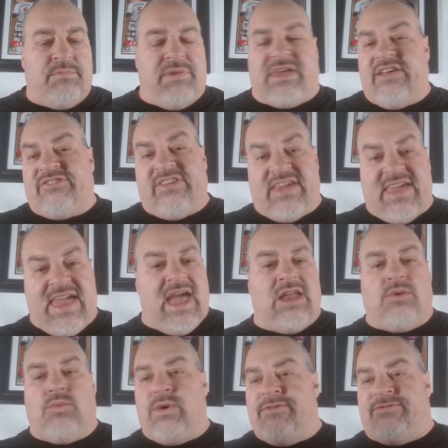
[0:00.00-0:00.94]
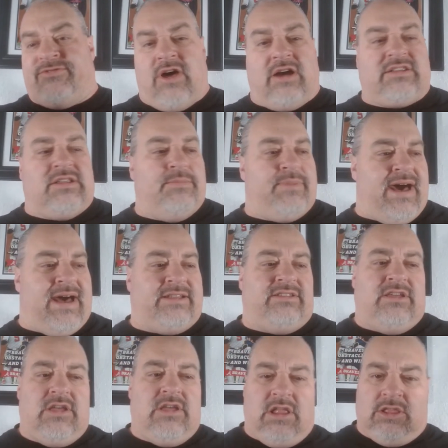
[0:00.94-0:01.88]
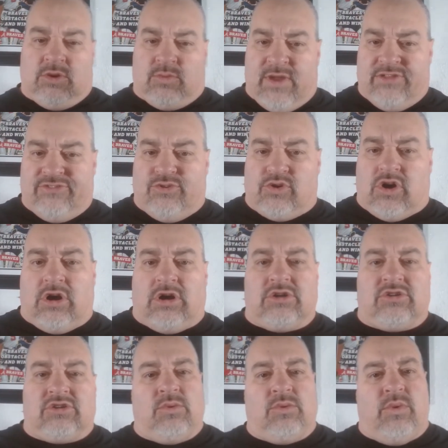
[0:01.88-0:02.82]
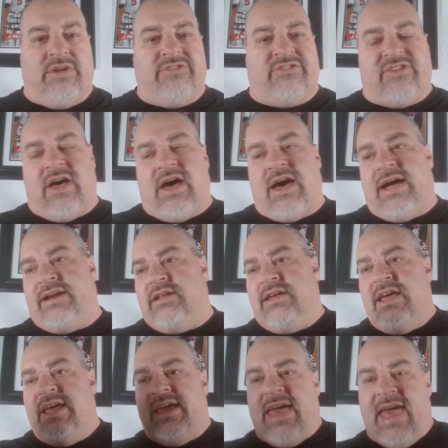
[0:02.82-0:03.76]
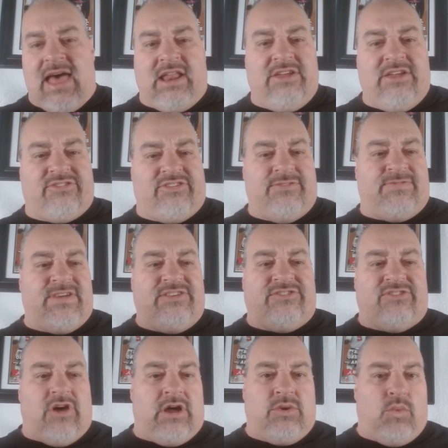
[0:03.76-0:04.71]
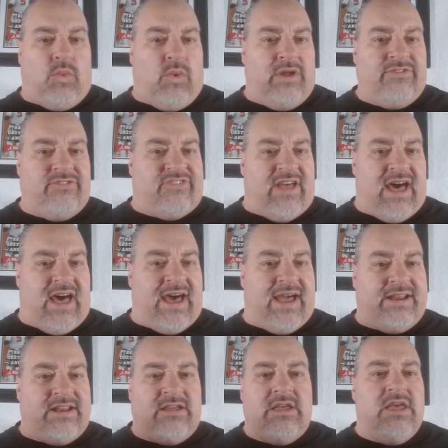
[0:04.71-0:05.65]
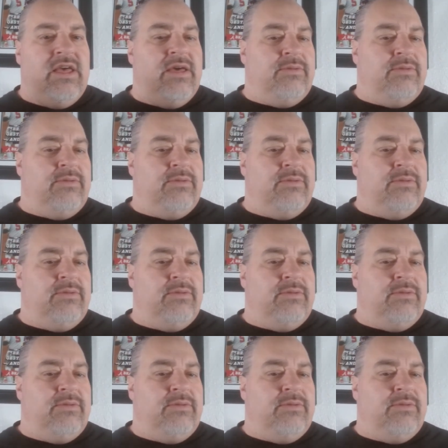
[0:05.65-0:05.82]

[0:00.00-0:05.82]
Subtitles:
Because again, we've talked about Lorenzo Carter on one side, Ellis if he's on one side,